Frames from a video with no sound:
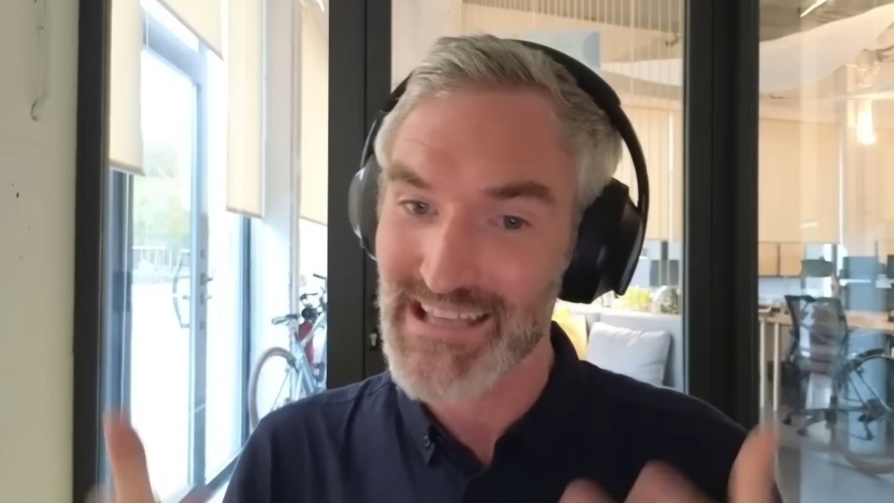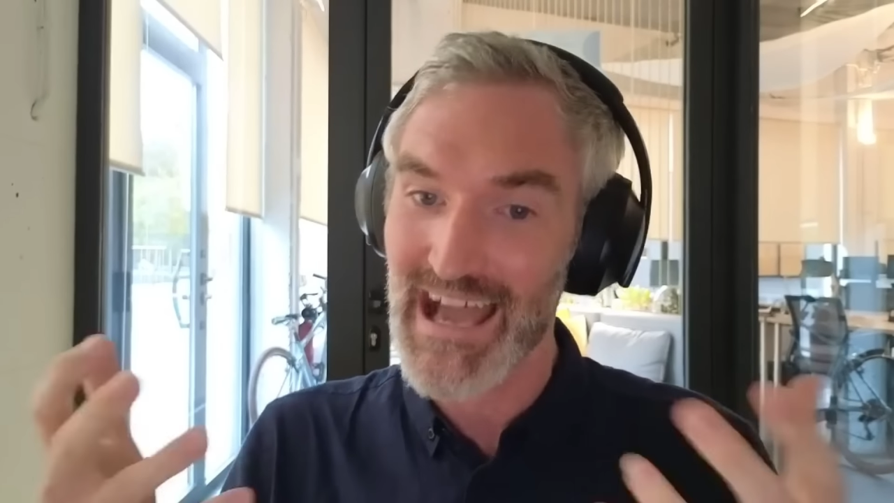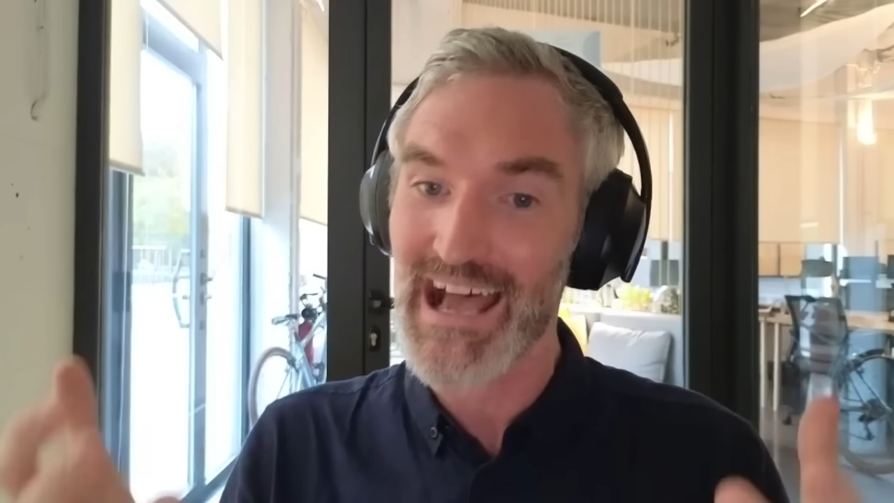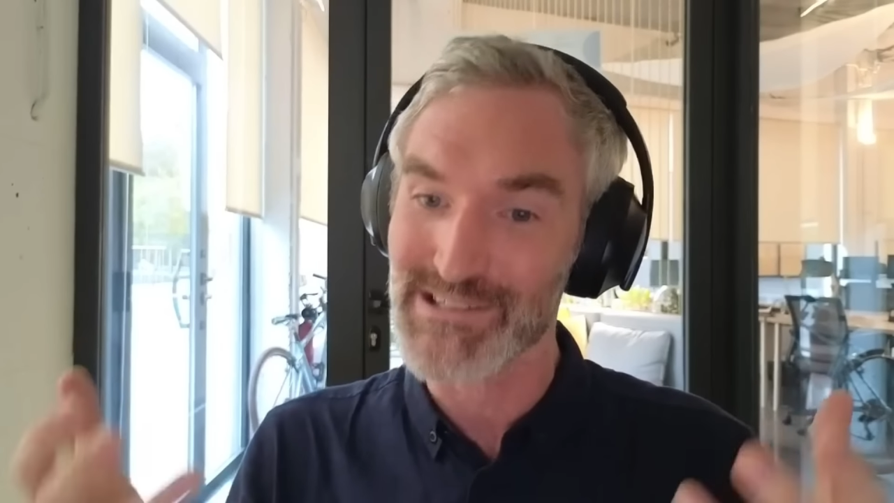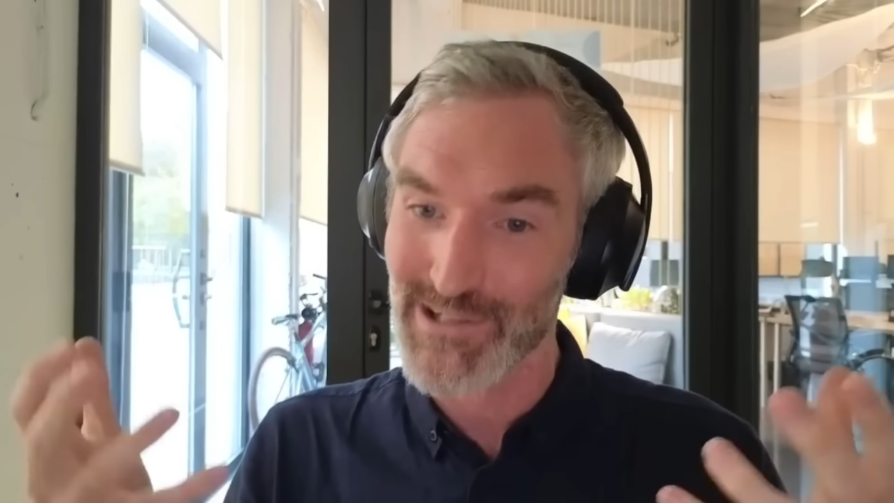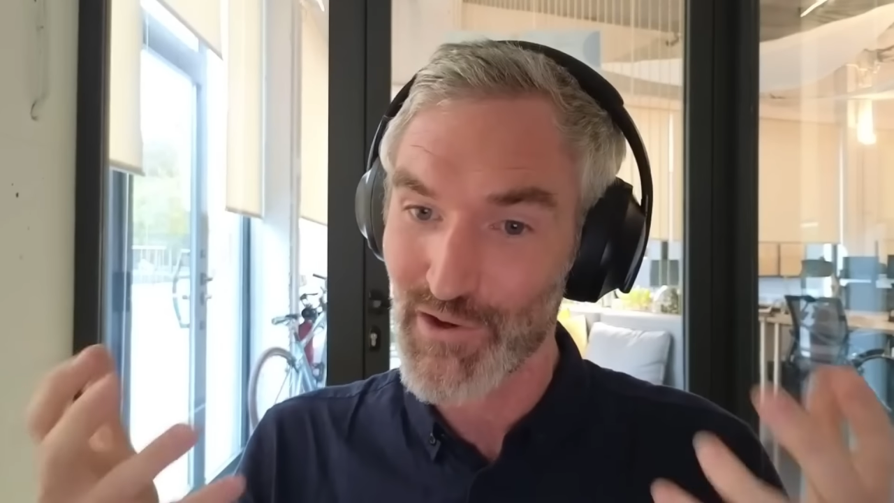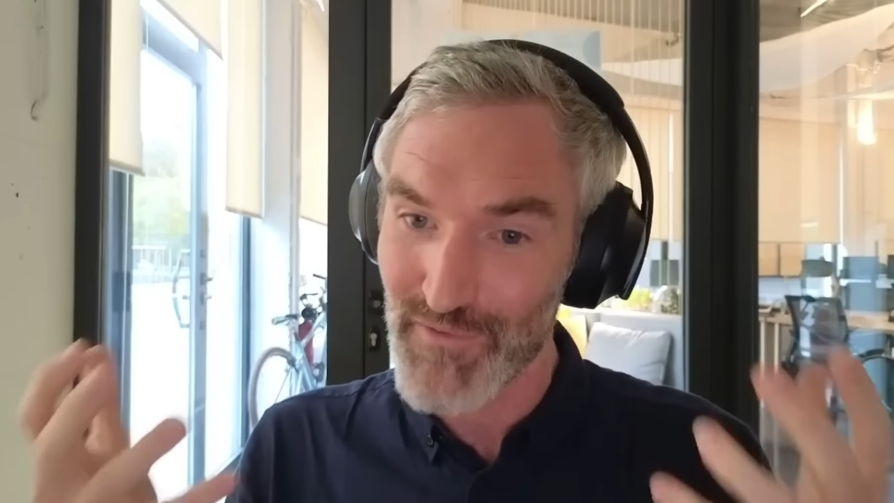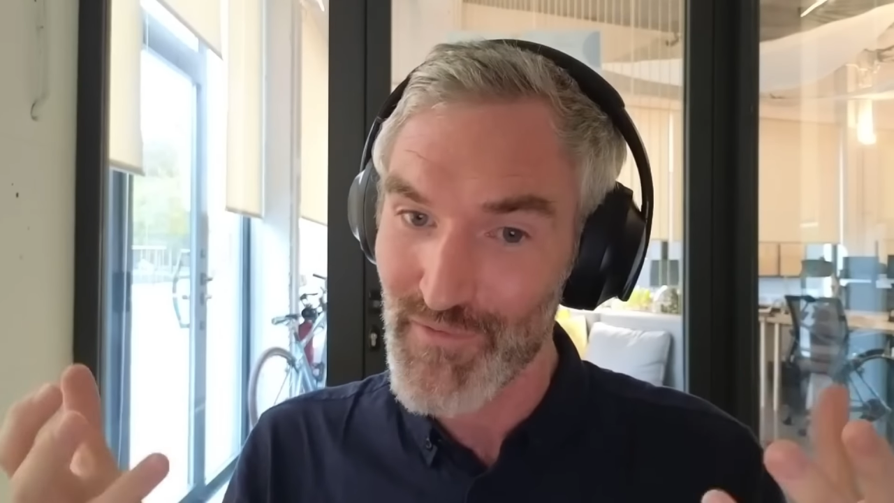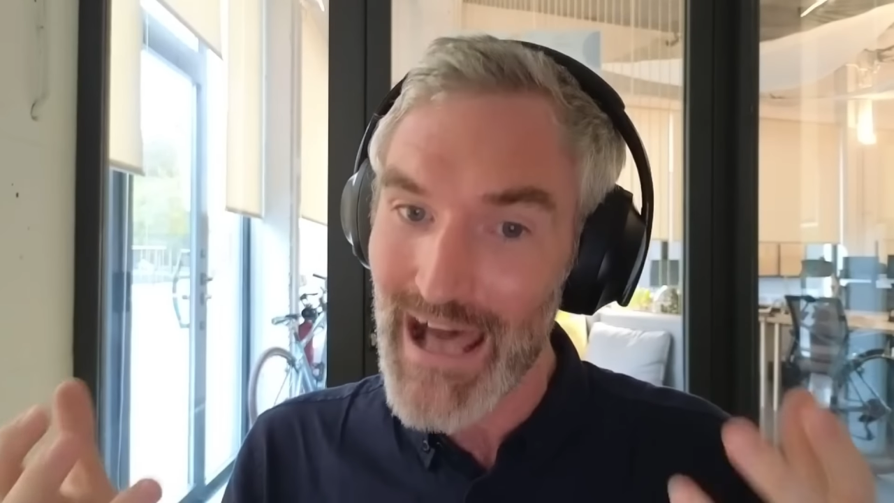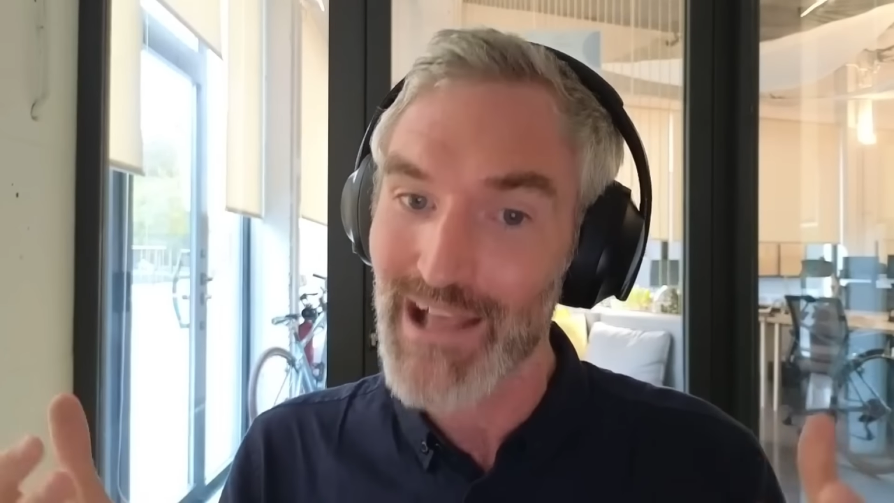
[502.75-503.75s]
that has a lot
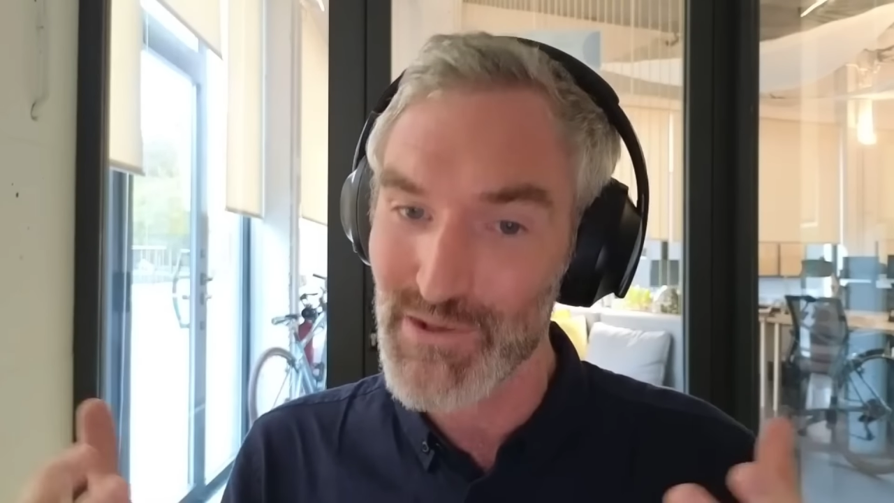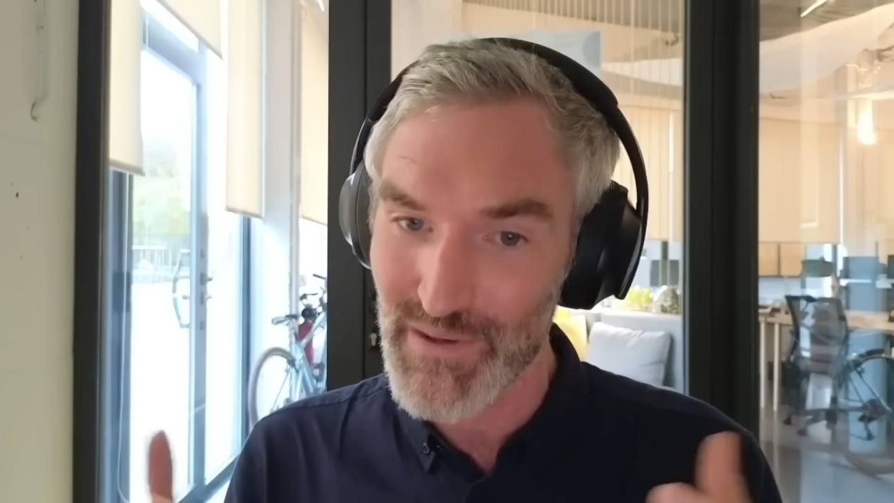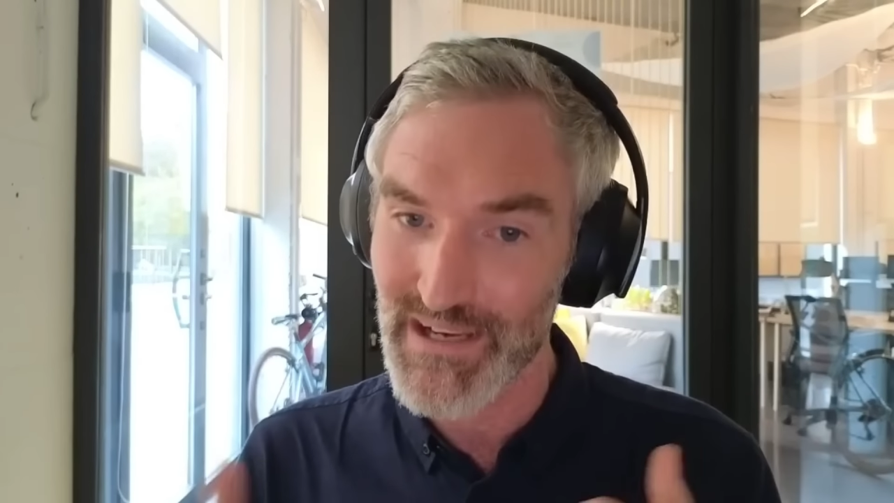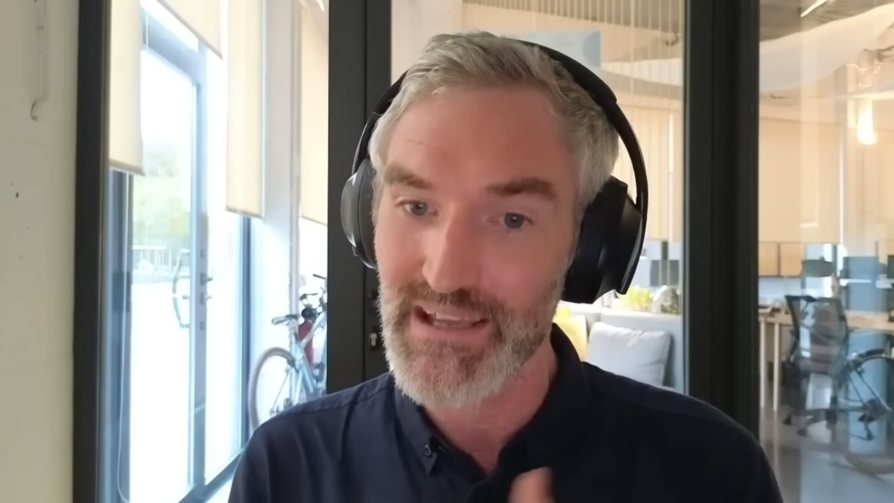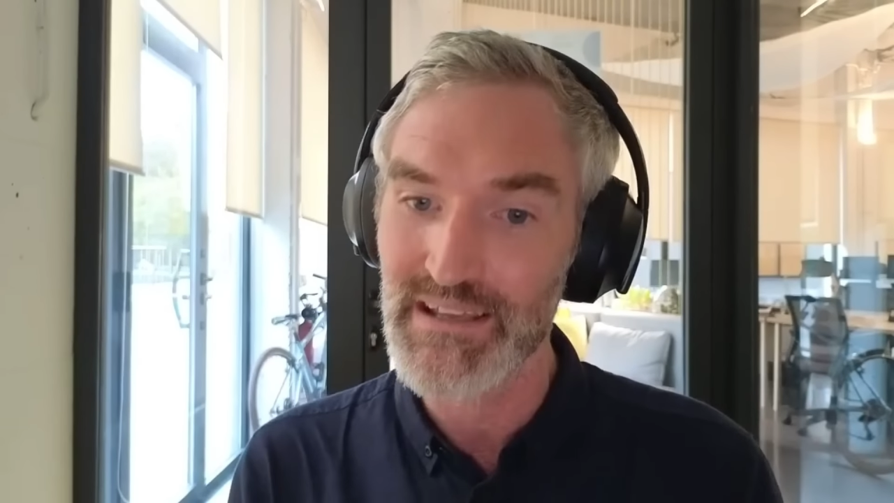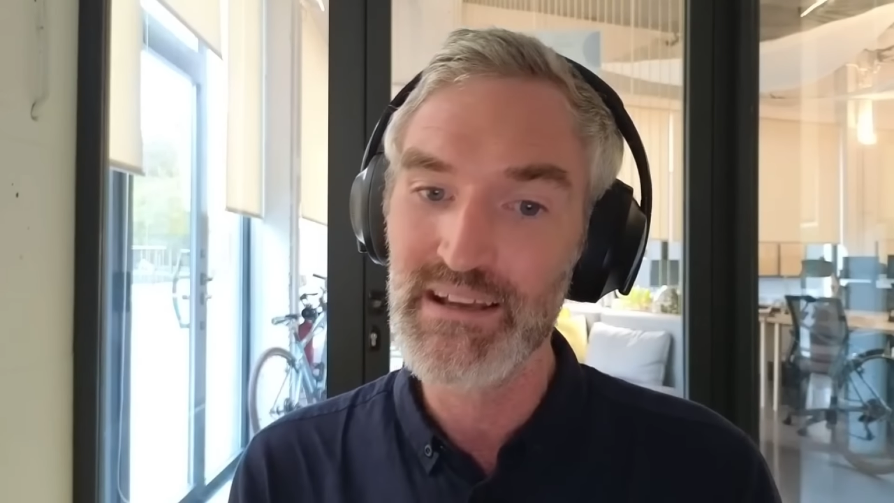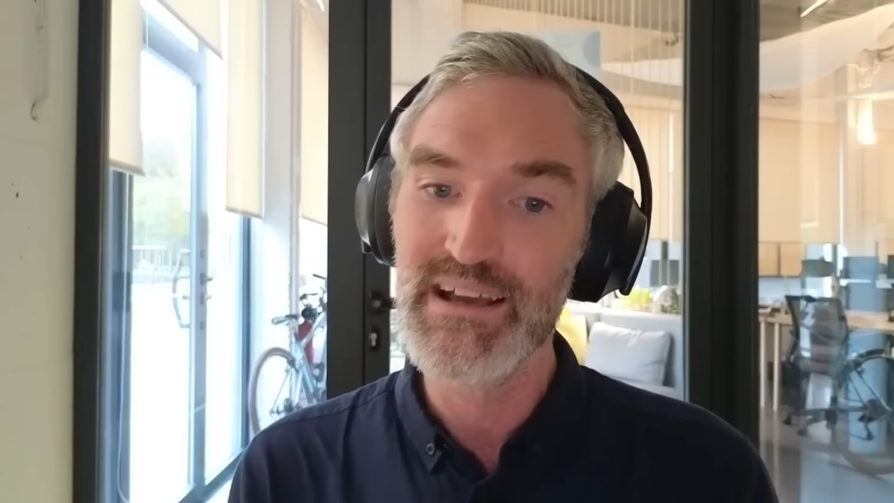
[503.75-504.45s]
of value in it.